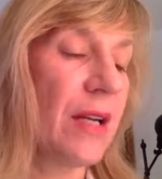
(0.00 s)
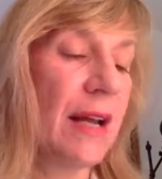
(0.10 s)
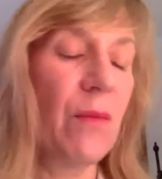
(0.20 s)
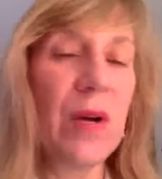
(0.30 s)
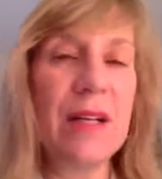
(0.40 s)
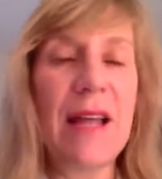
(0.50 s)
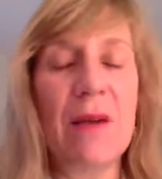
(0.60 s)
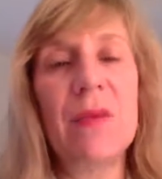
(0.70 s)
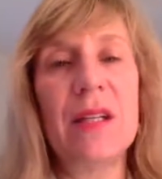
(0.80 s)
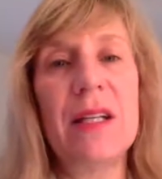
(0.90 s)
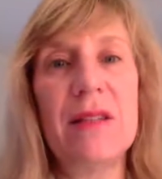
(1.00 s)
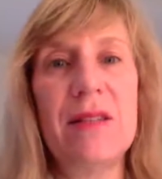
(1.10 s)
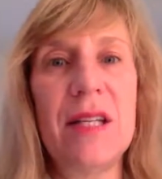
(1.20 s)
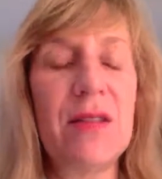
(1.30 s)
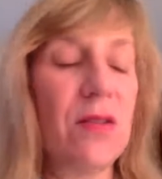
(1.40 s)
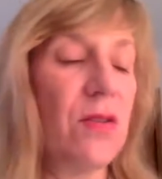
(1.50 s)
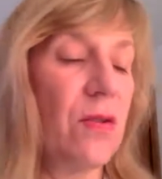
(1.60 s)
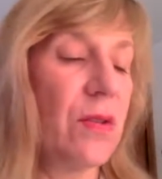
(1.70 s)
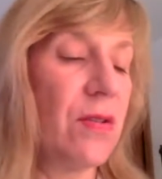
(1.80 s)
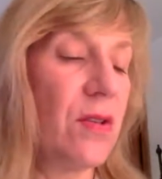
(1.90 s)
and what that really seeks to
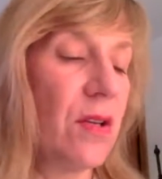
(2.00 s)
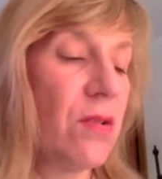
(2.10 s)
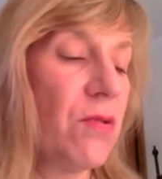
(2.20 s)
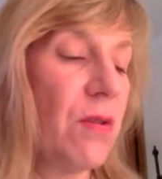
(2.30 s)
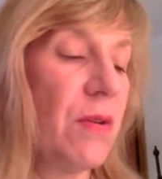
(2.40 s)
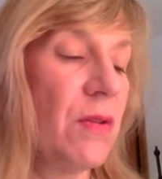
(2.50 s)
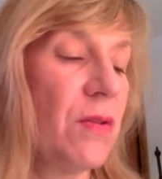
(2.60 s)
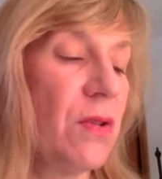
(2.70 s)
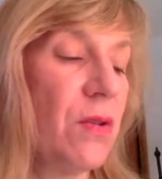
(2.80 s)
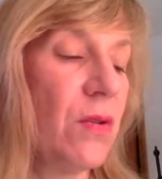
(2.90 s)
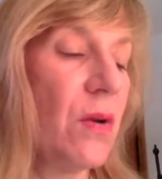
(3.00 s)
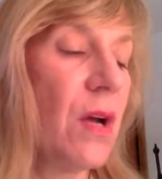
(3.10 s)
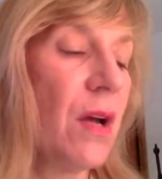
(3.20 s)
do is to contribute to